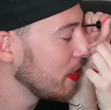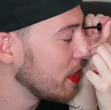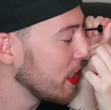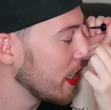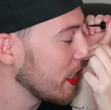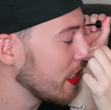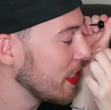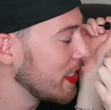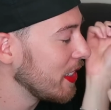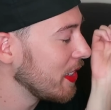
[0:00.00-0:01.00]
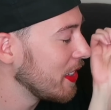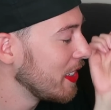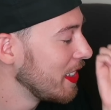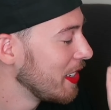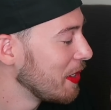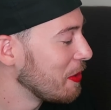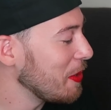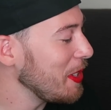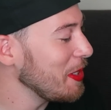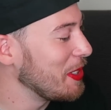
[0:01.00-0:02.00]
Is it like,
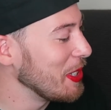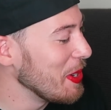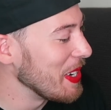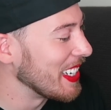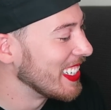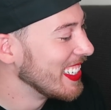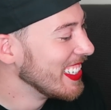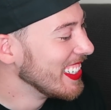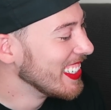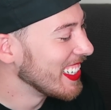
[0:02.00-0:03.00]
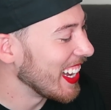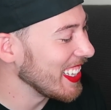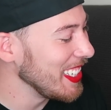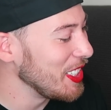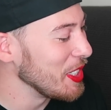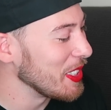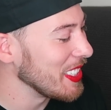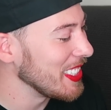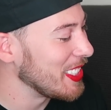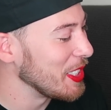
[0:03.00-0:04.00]
what are you doing? I think she's.
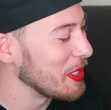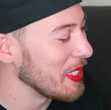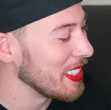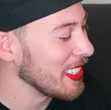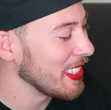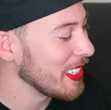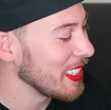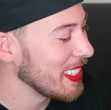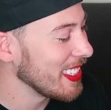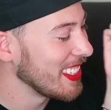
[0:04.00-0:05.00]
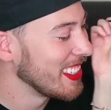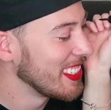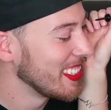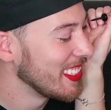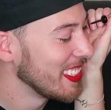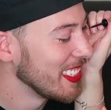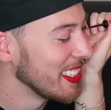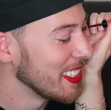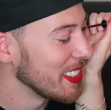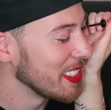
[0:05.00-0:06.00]
Just, I don't think I know
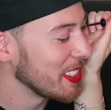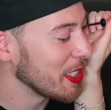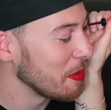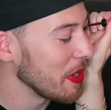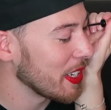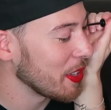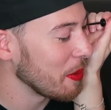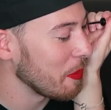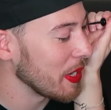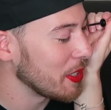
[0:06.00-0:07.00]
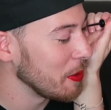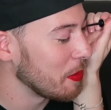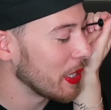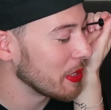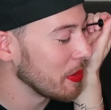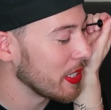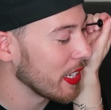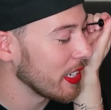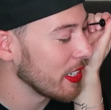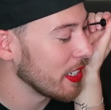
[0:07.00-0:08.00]
Just make it the best you possibly
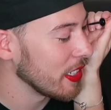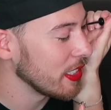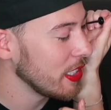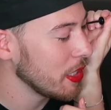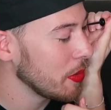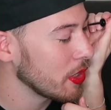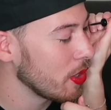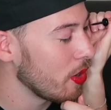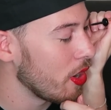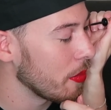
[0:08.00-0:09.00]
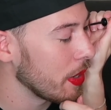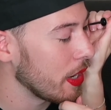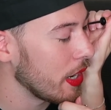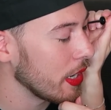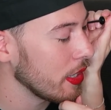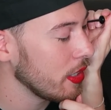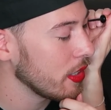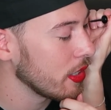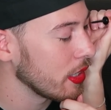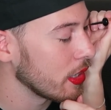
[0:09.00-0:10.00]
can. Isn't this supposed to go on my eye,
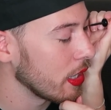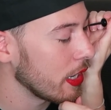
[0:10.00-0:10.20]
like